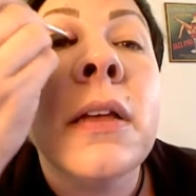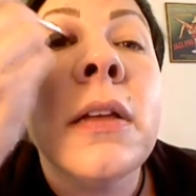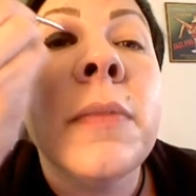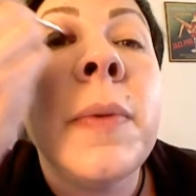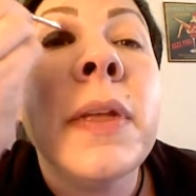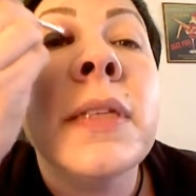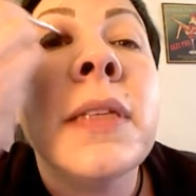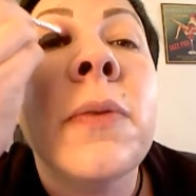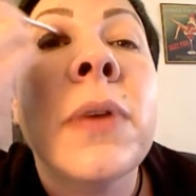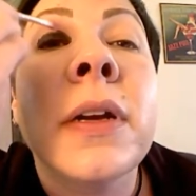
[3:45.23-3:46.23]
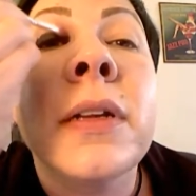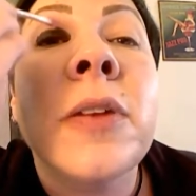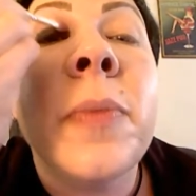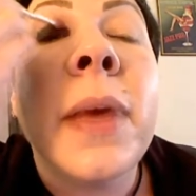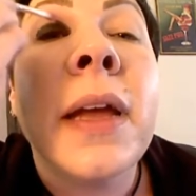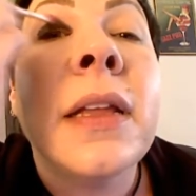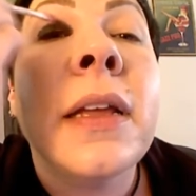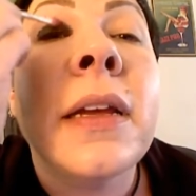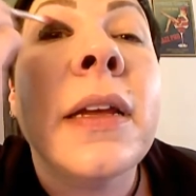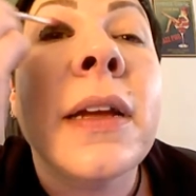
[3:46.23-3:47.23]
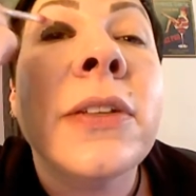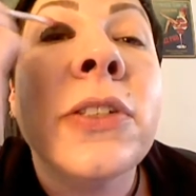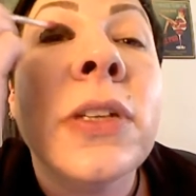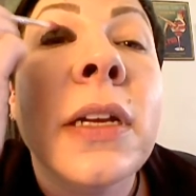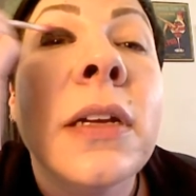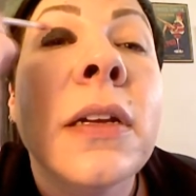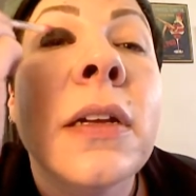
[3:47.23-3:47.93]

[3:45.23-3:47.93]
Oh, maybe it's not working so bad. I like it, actually.